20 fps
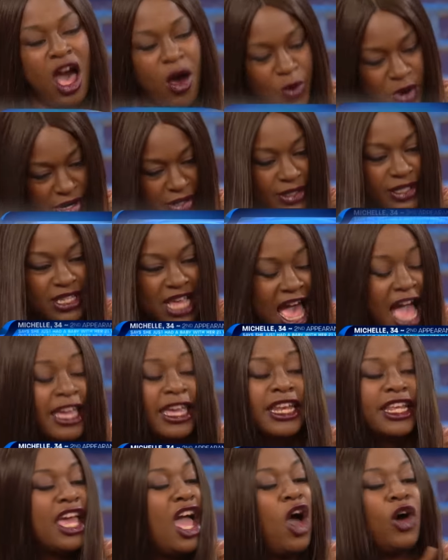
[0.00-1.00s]
hours? I
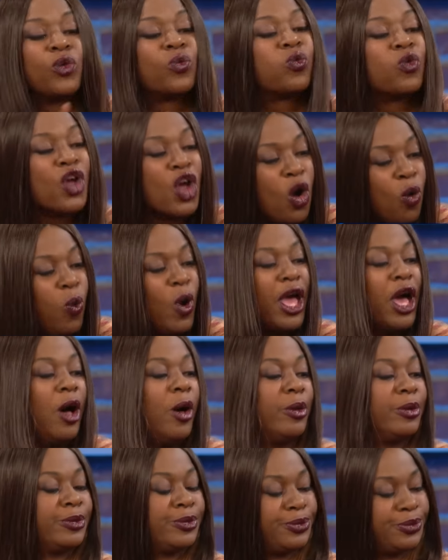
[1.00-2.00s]
can count real
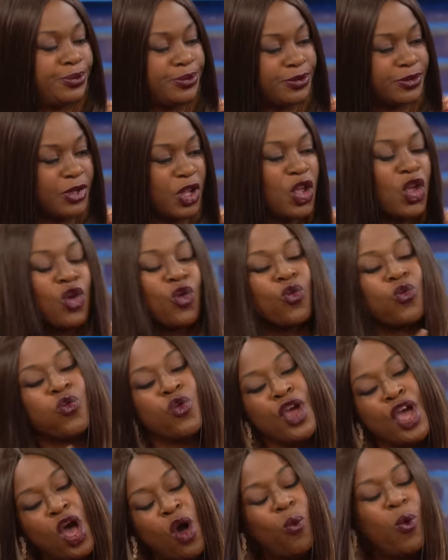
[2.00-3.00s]
well.
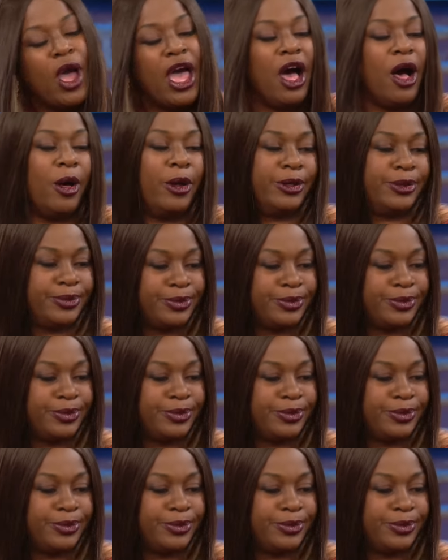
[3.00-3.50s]
Real well.